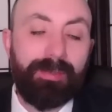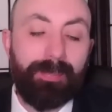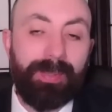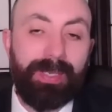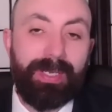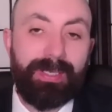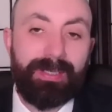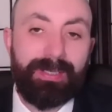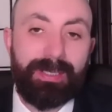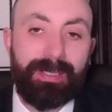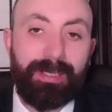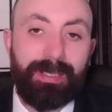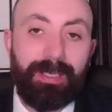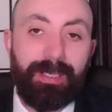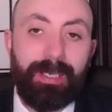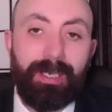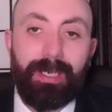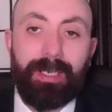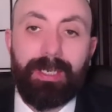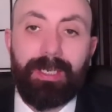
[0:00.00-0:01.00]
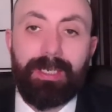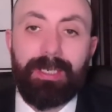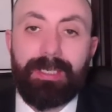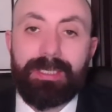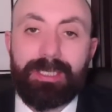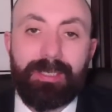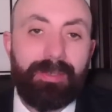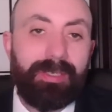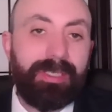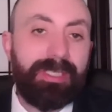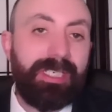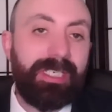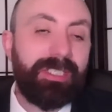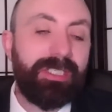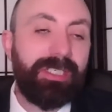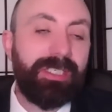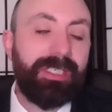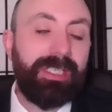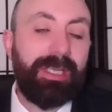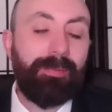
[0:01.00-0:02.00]
party. So
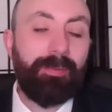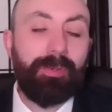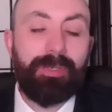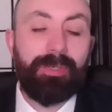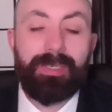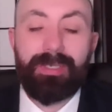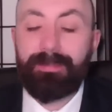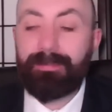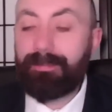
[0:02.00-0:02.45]
essentially they would